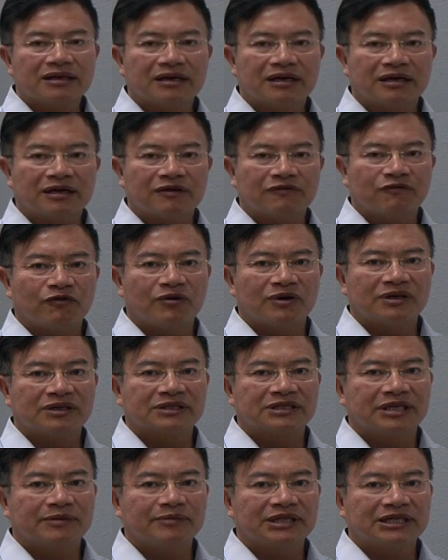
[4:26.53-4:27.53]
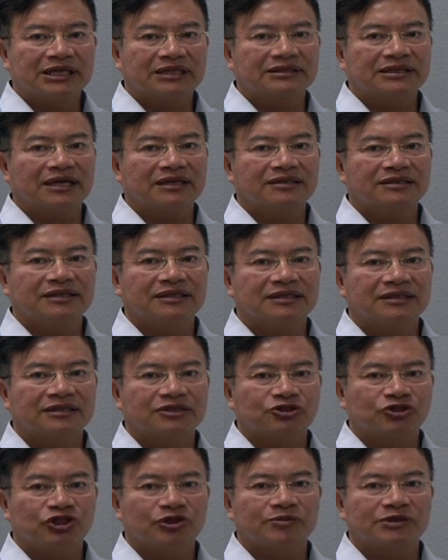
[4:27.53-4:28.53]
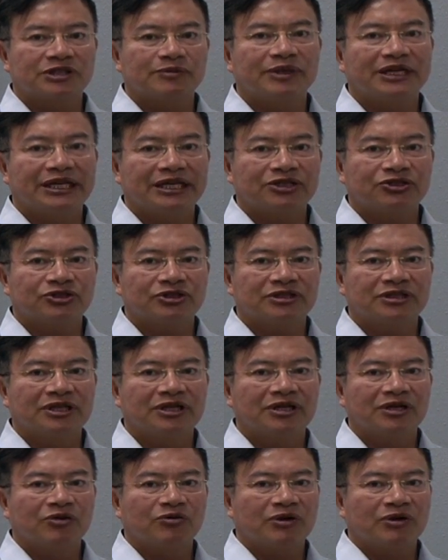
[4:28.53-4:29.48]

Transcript: Uh, for semiconductor chip simulation,